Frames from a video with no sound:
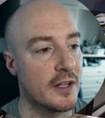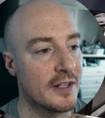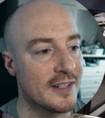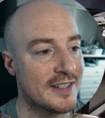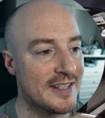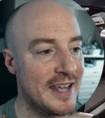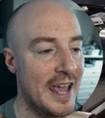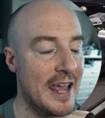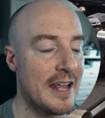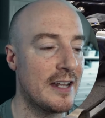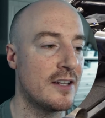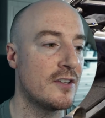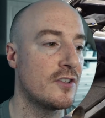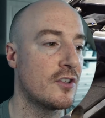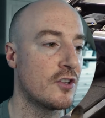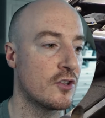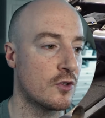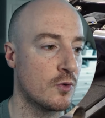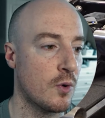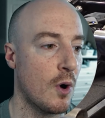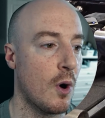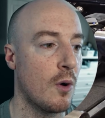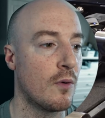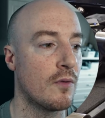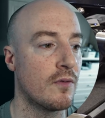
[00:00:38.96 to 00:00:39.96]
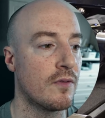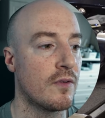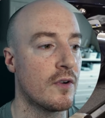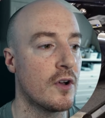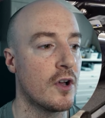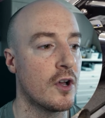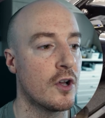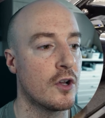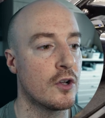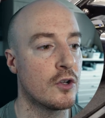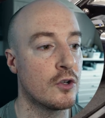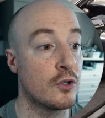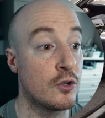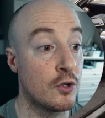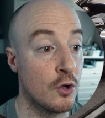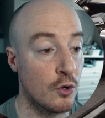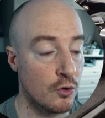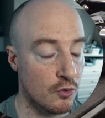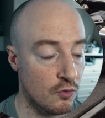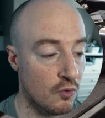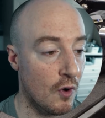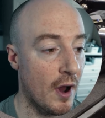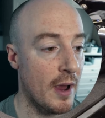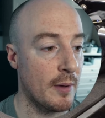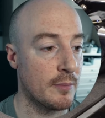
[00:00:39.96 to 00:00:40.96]
10 to 12
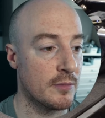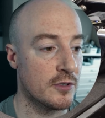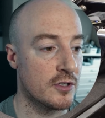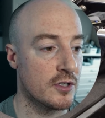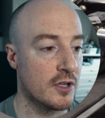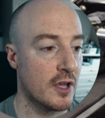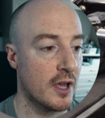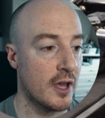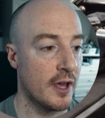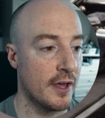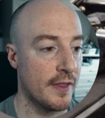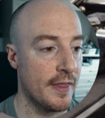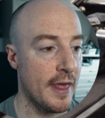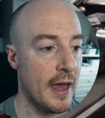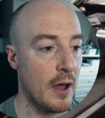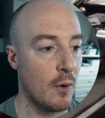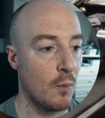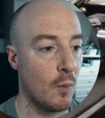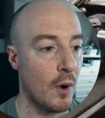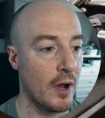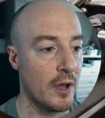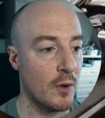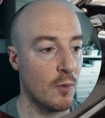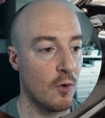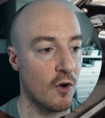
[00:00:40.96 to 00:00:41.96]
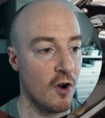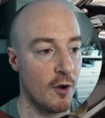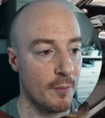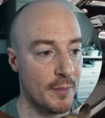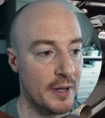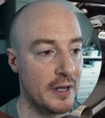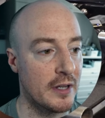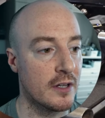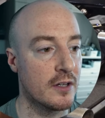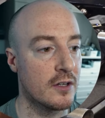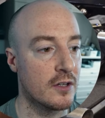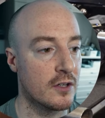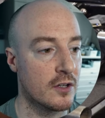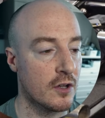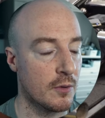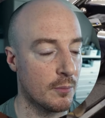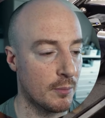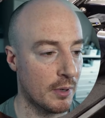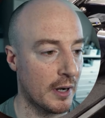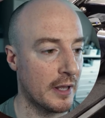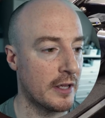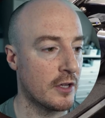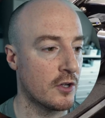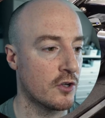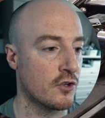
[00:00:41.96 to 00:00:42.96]
good reps at that weight where I'm in
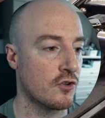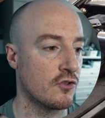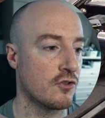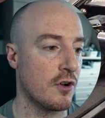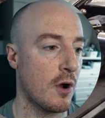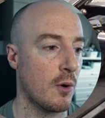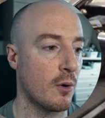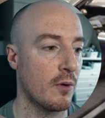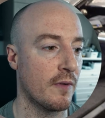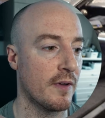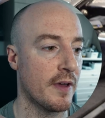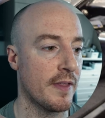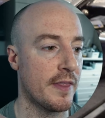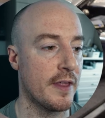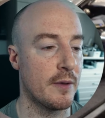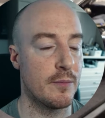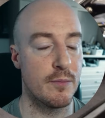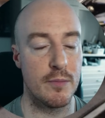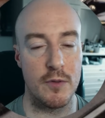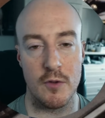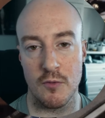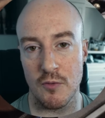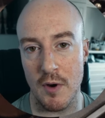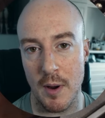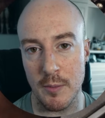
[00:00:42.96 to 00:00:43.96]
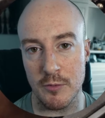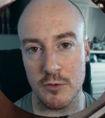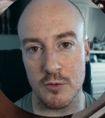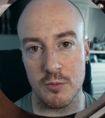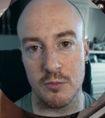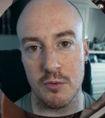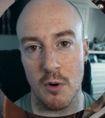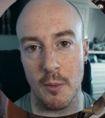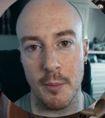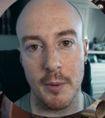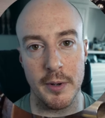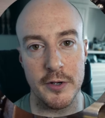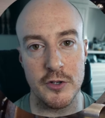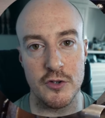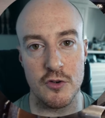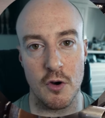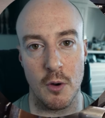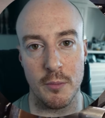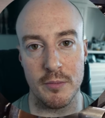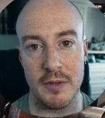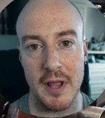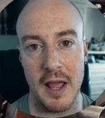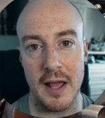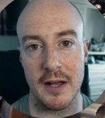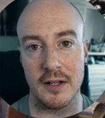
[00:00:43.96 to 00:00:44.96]
complete control of it. And then the reps will probably
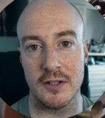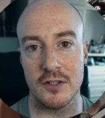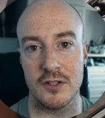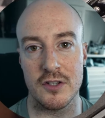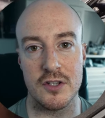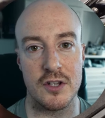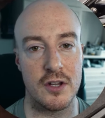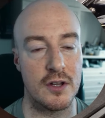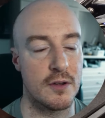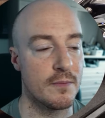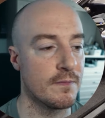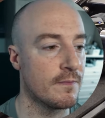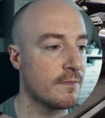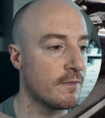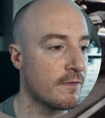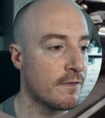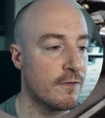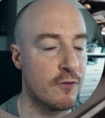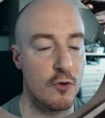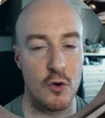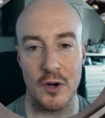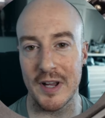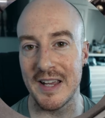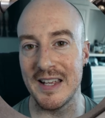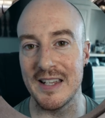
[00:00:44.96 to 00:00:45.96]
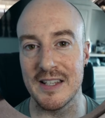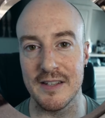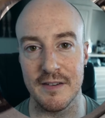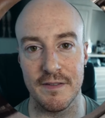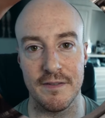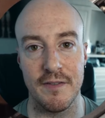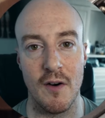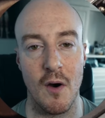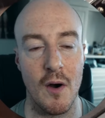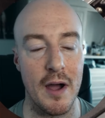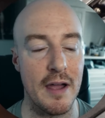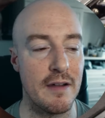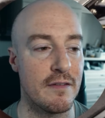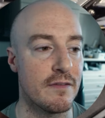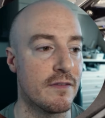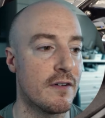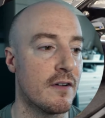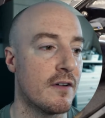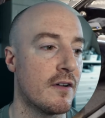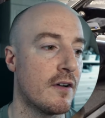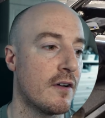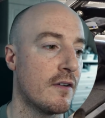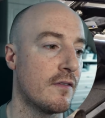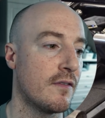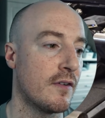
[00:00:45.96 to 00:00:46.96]
drop down to 3 to 5
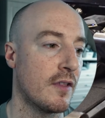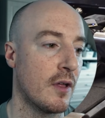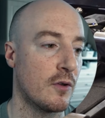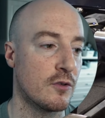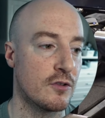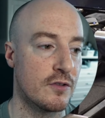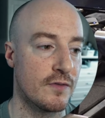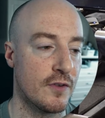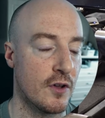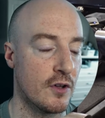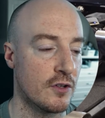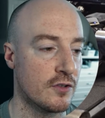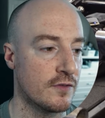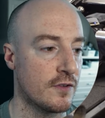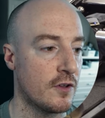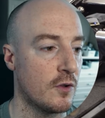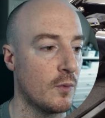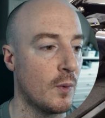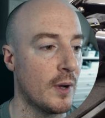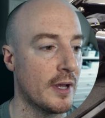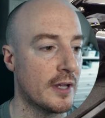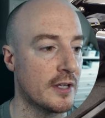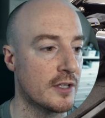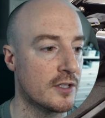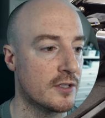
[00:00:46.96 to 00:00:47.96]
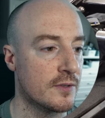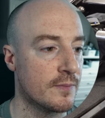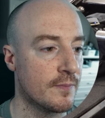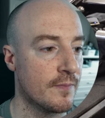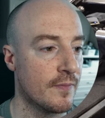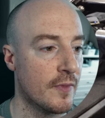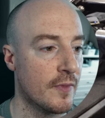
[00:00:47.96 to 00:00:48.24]
for those first few weeks.